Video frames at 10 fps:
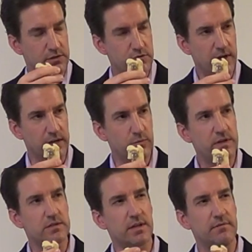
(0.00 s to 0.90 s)
strength. We
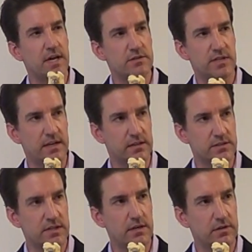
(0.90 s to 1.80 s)
just leave that
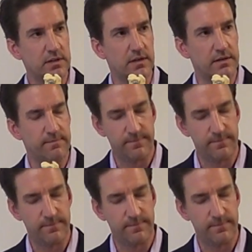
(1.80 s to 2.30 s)
stainless steel in there.